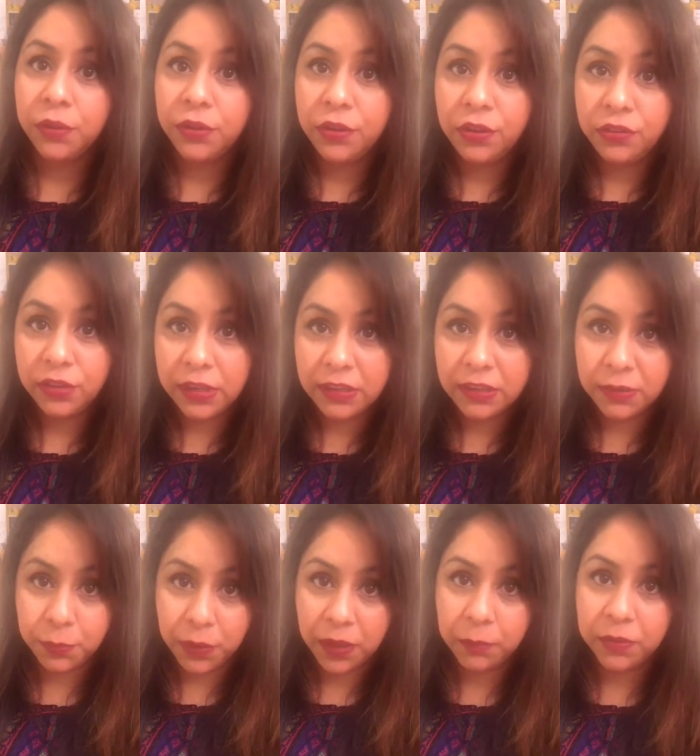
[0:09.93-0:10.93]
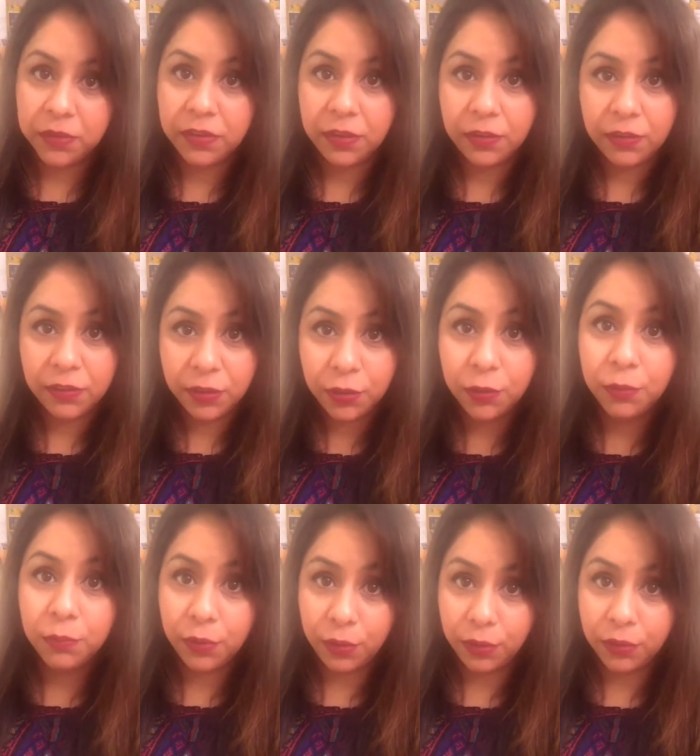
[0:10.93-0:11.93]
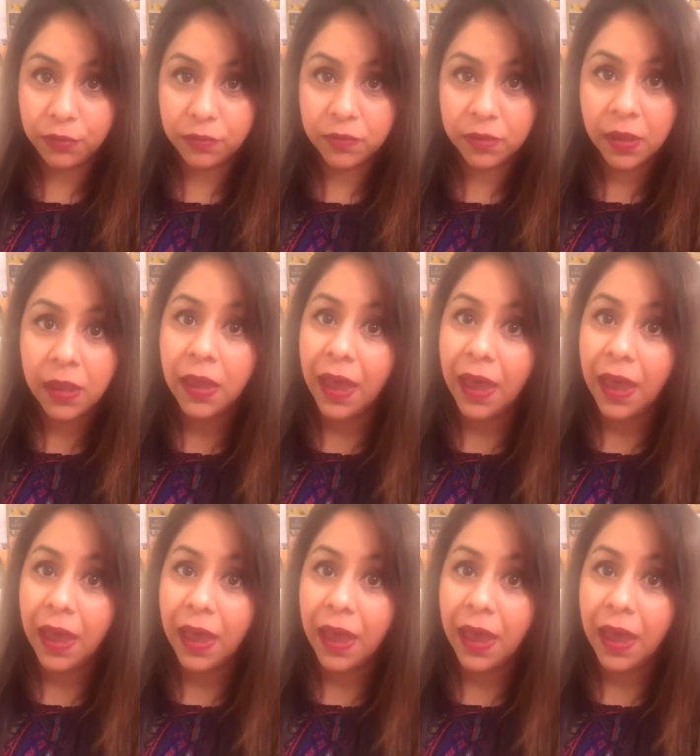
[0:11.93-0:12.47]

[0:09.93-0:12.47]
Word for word: will usually swing between two moods,